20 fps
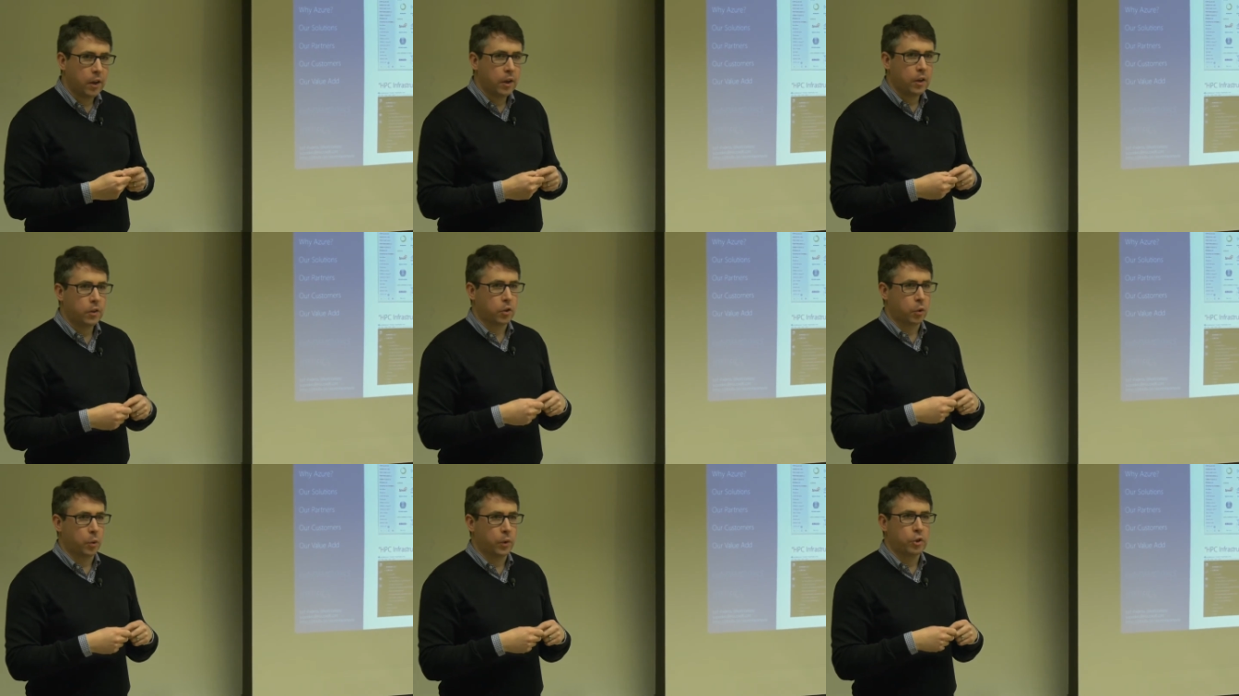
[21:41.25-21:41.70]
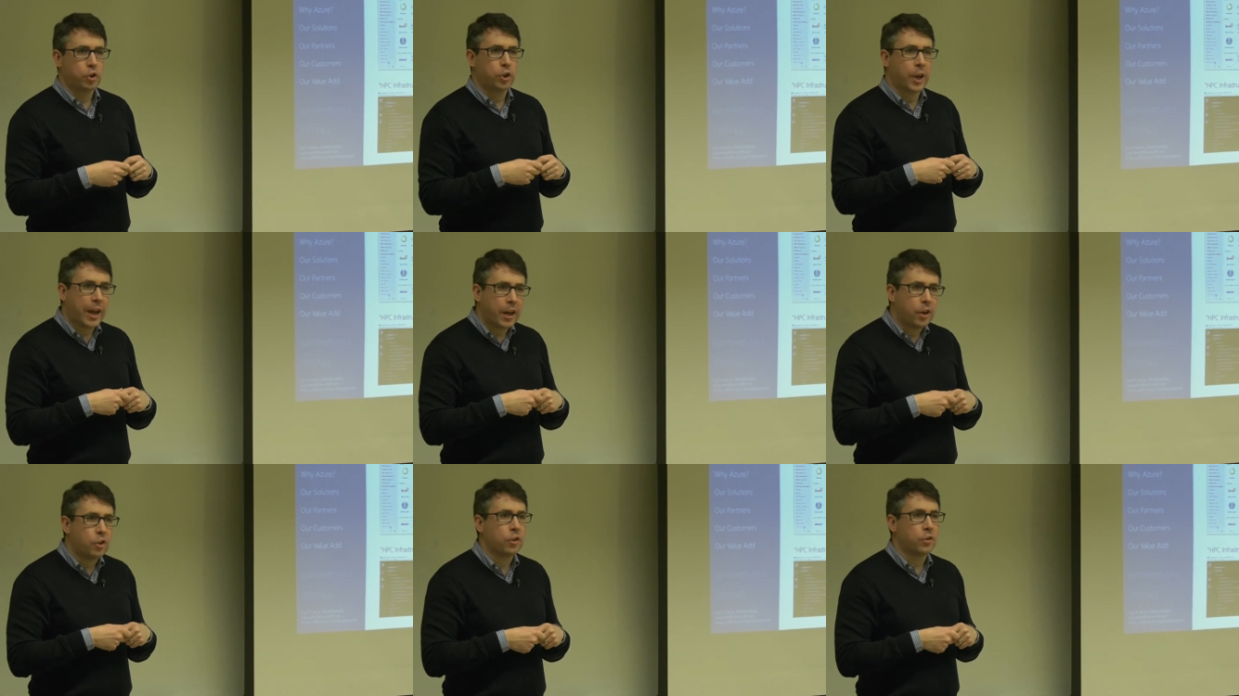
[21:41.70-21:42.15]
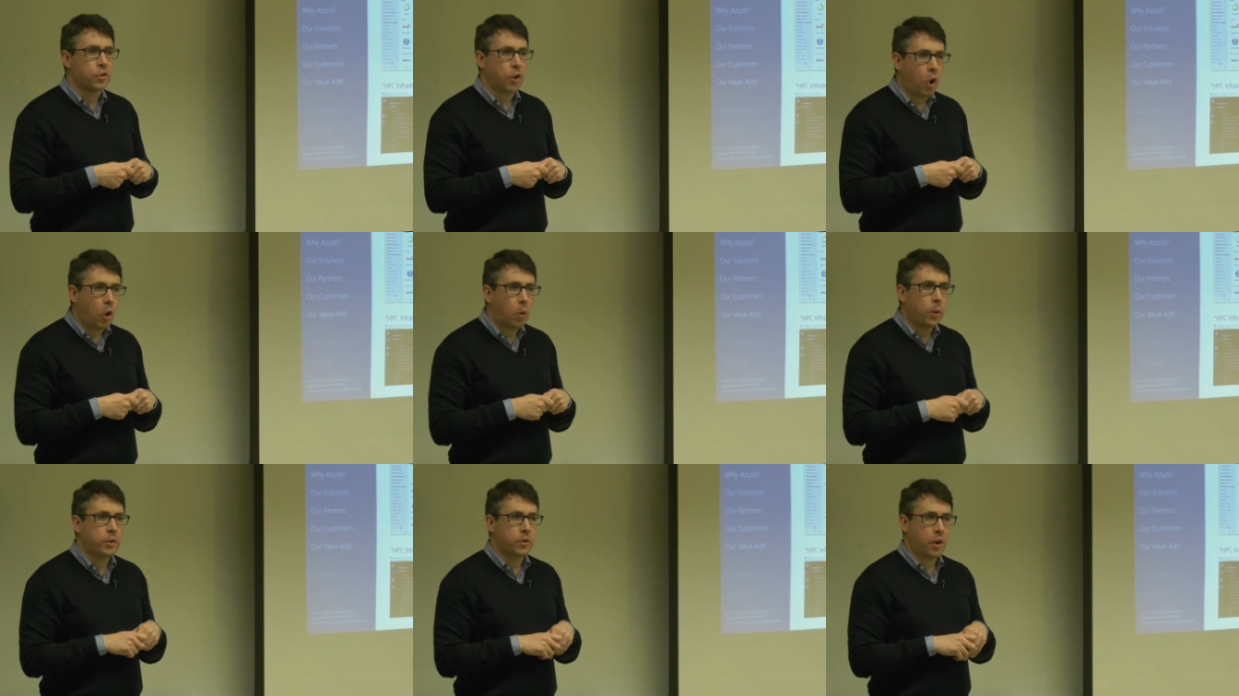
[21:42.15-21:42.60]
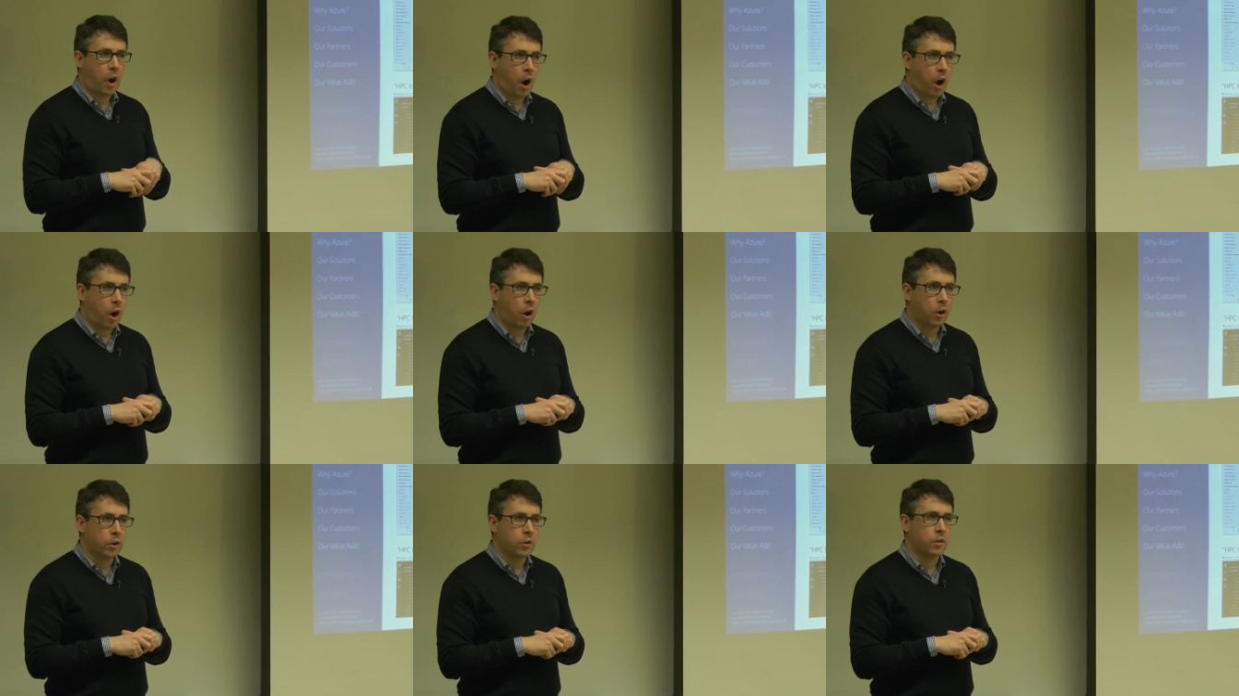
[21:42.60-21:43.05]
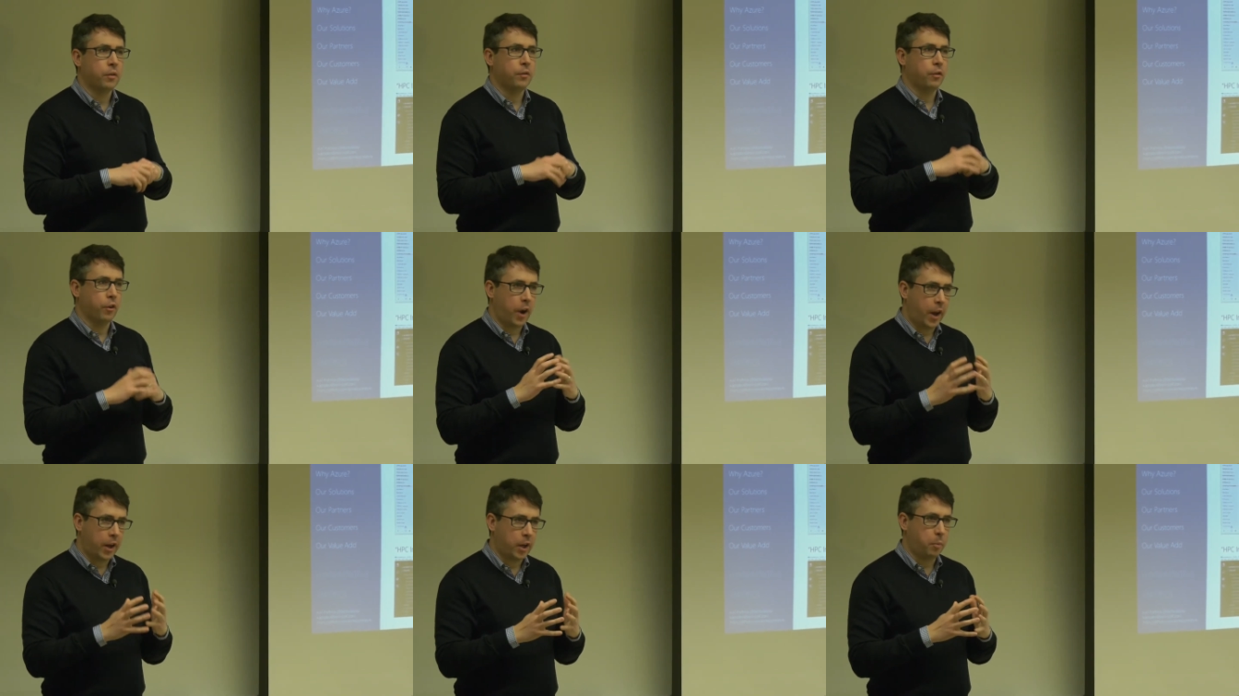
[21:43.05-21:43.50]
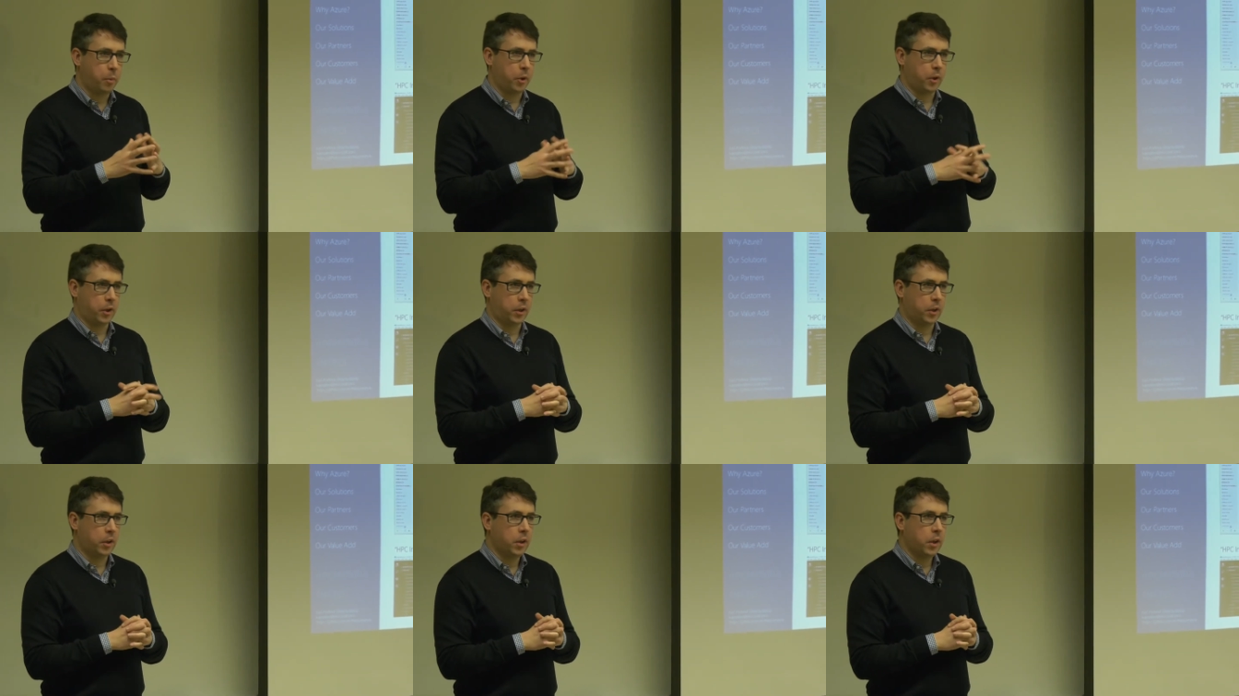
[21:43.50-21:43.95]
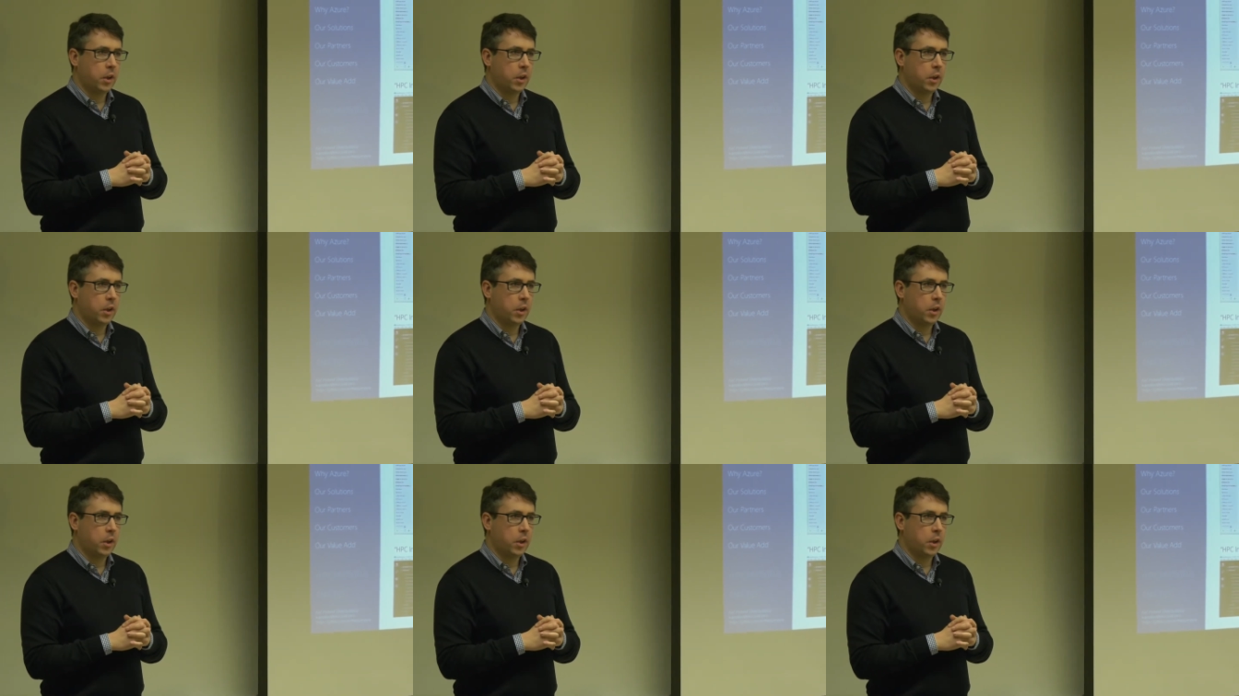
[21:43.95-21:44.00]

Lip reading: So change is always hard for anybody.